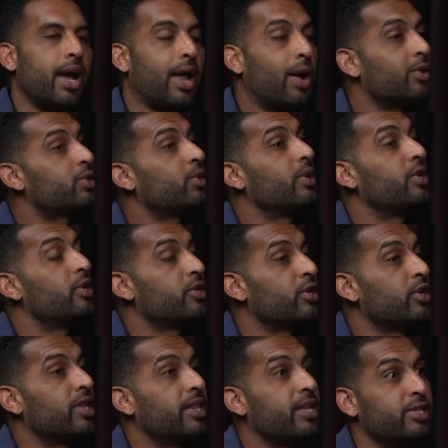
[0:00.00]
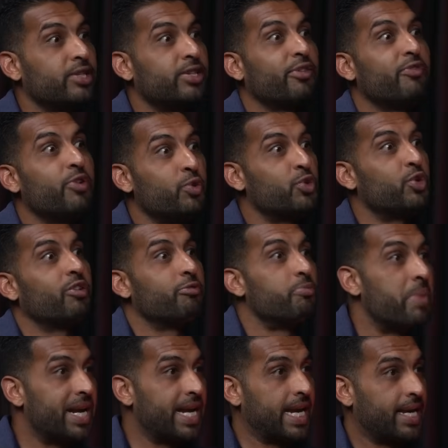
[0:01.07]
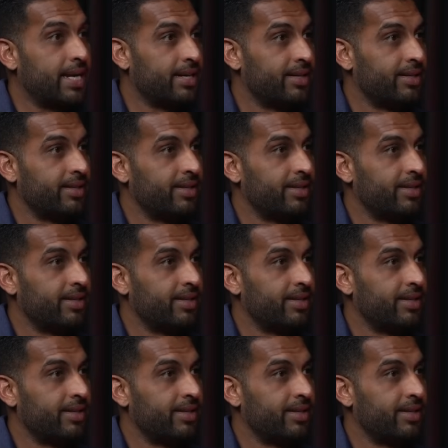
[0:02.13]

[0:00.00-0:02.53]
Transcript: I also understood that this is the future of money.